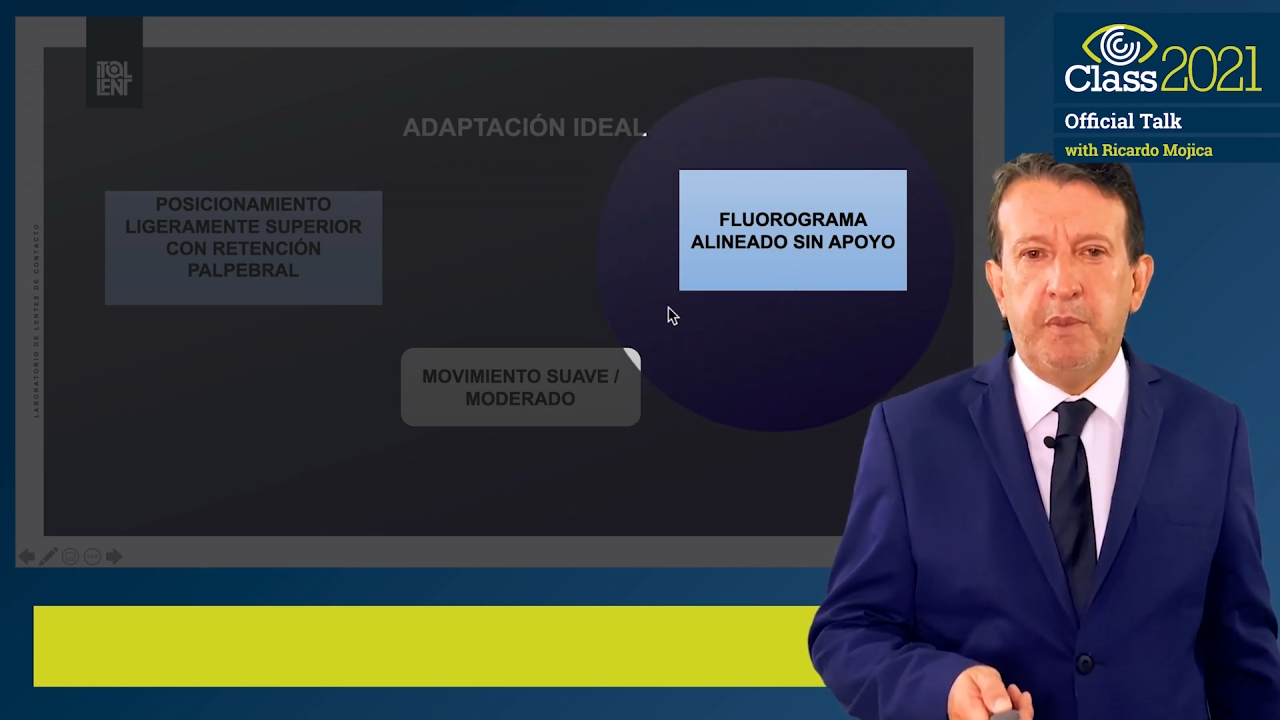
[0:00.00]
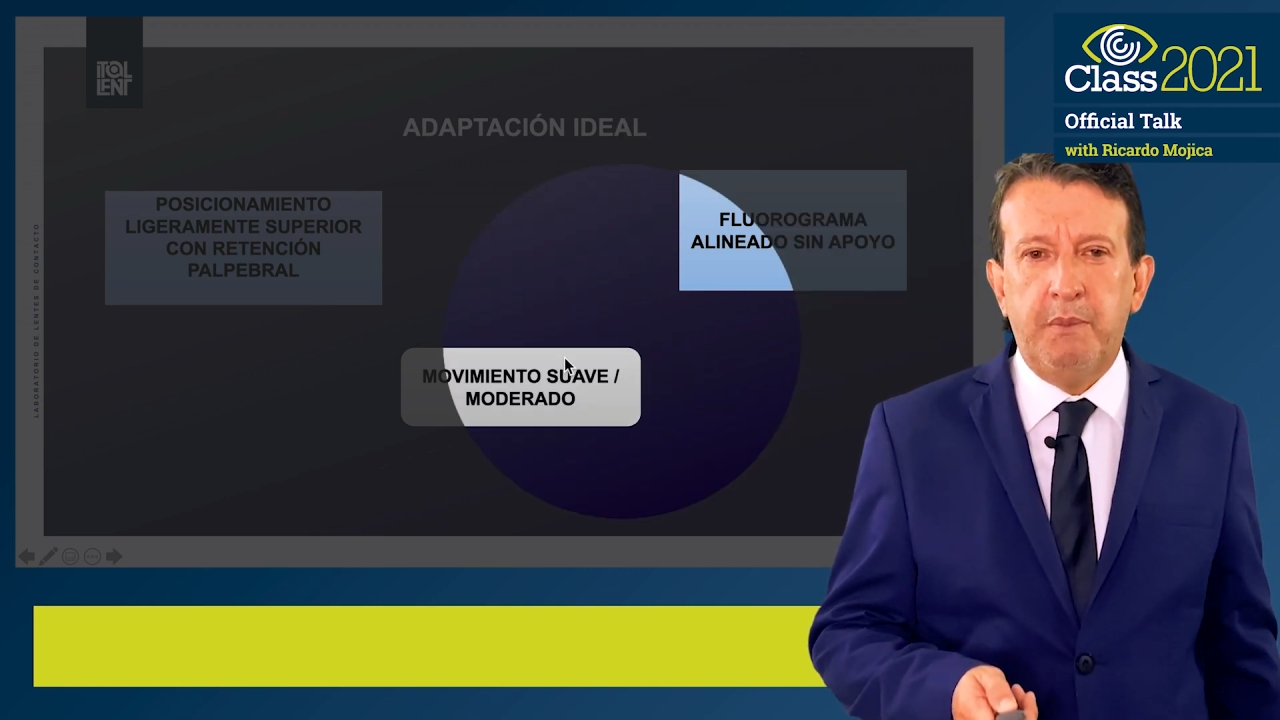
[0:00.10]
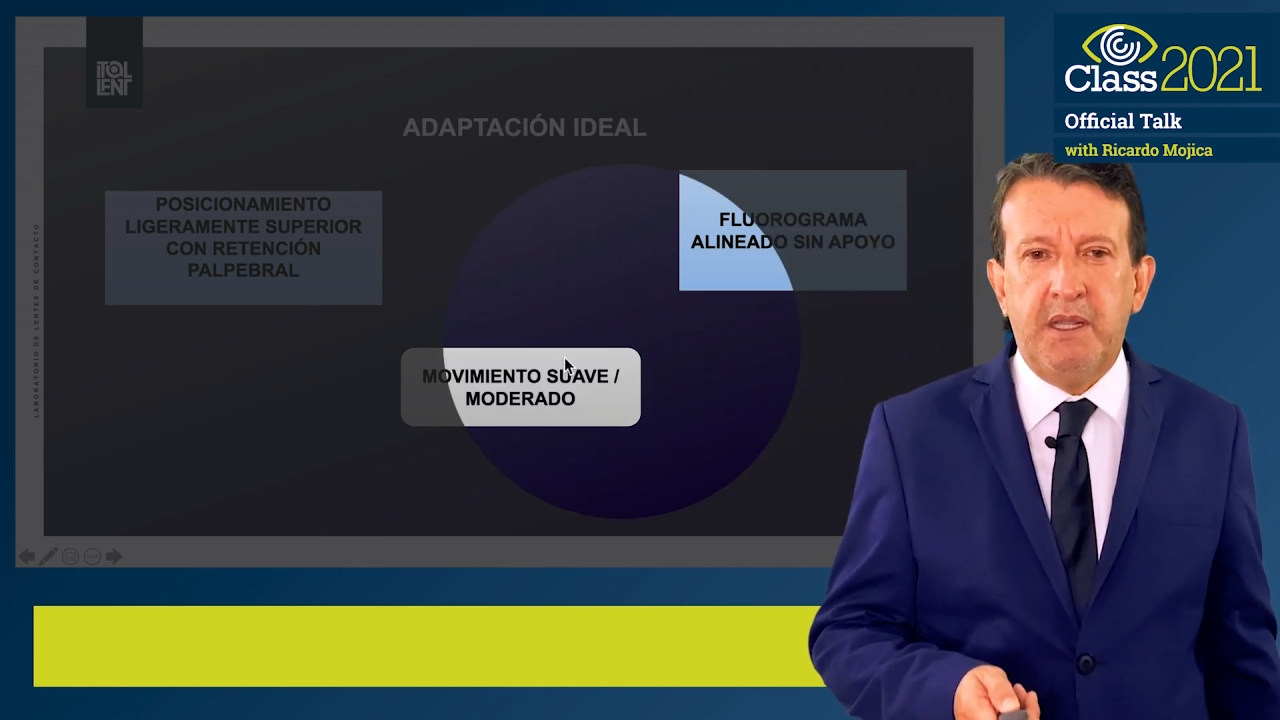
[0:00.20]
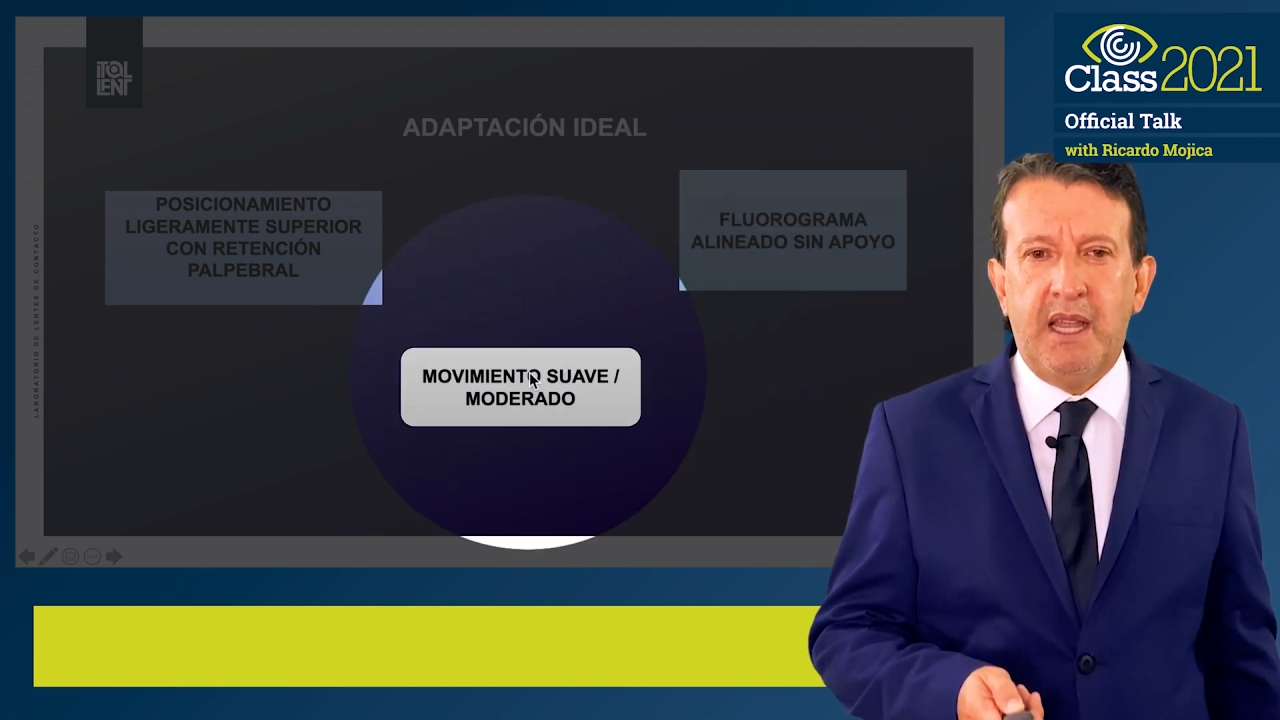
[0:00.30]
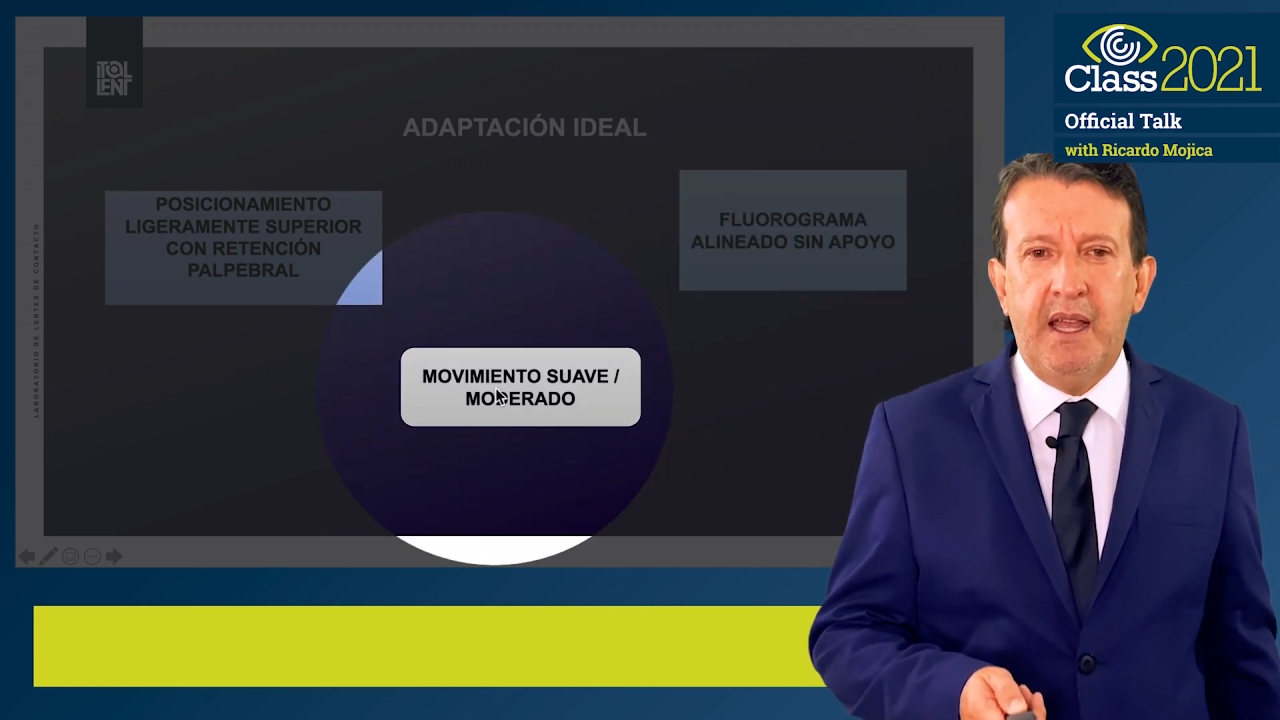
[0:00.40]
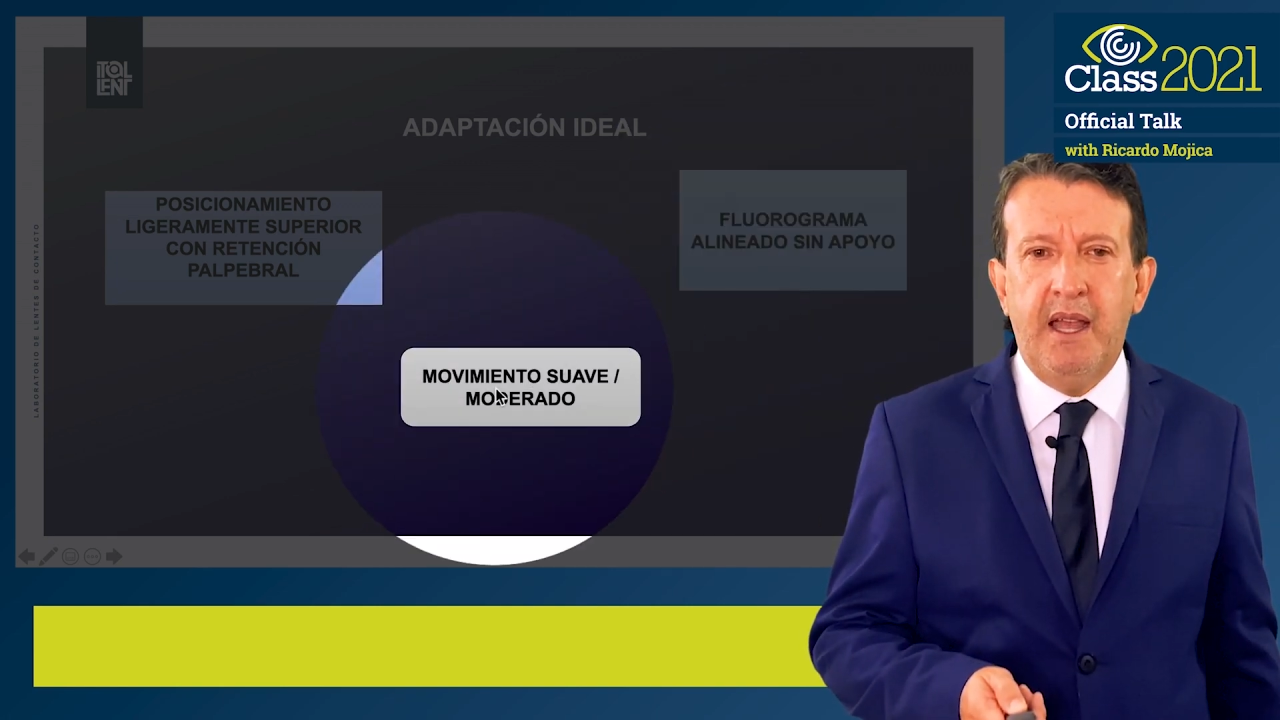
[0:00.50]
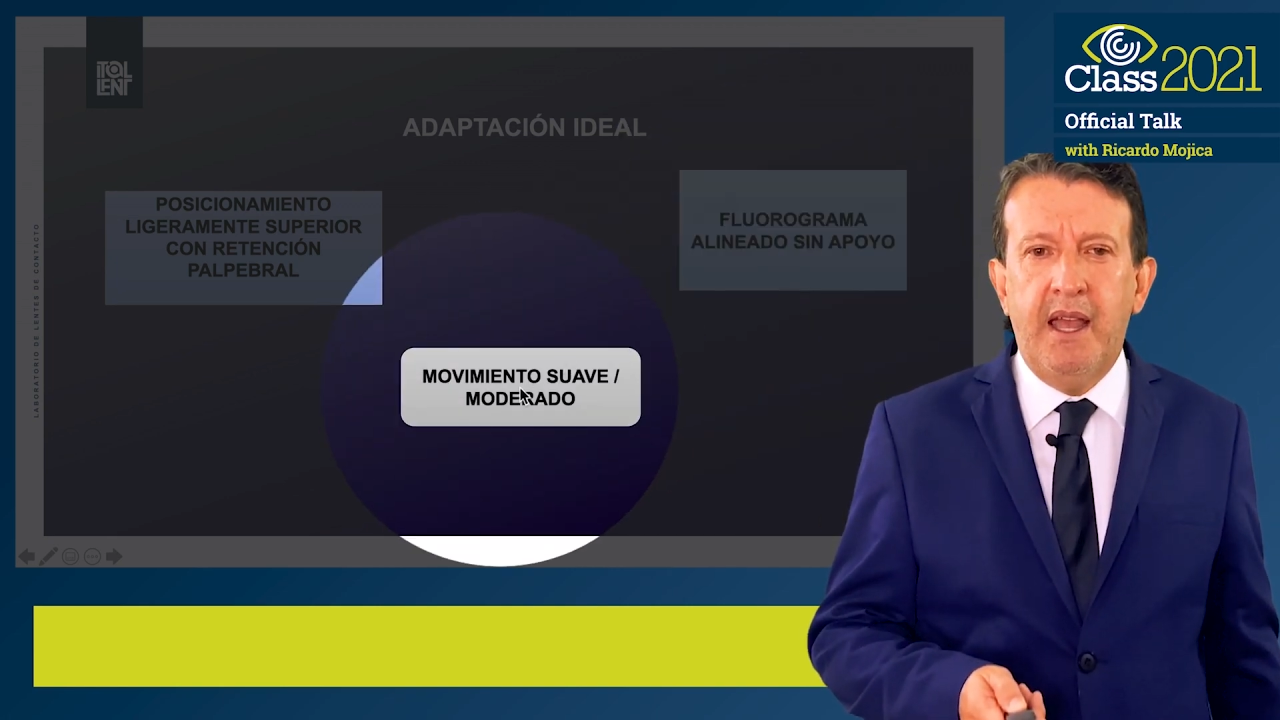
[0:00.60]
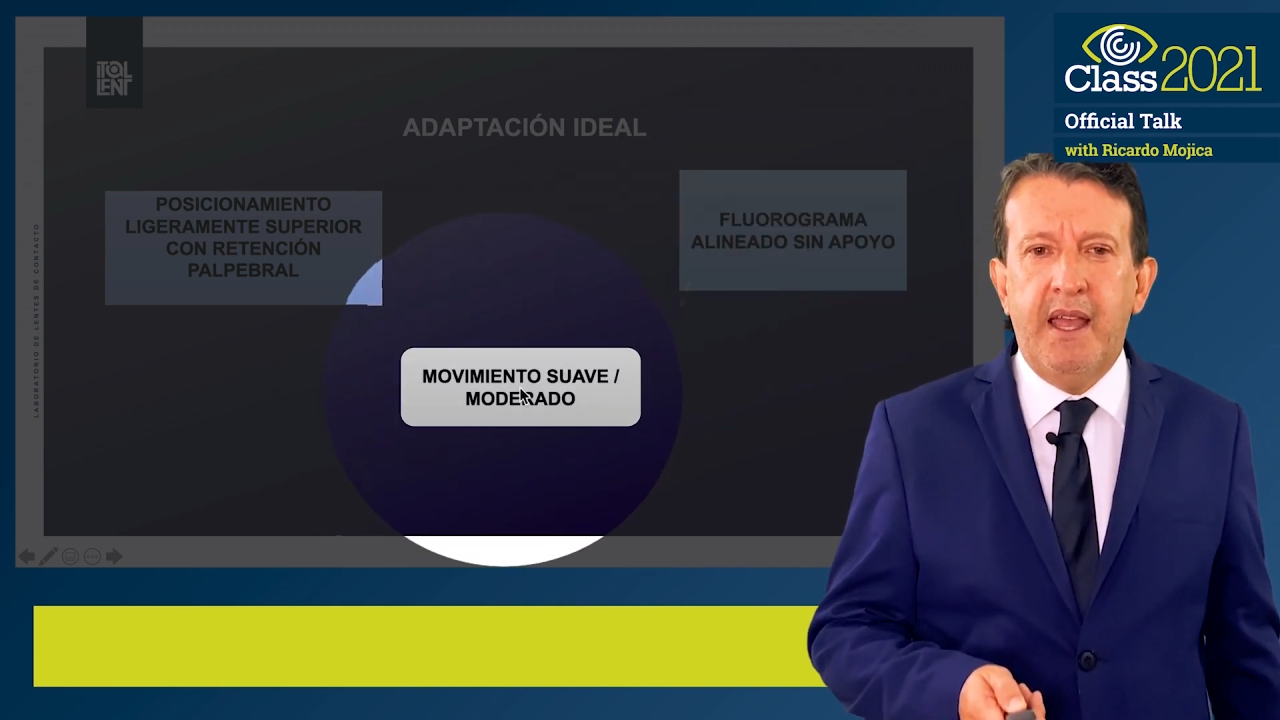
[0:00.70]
and its movement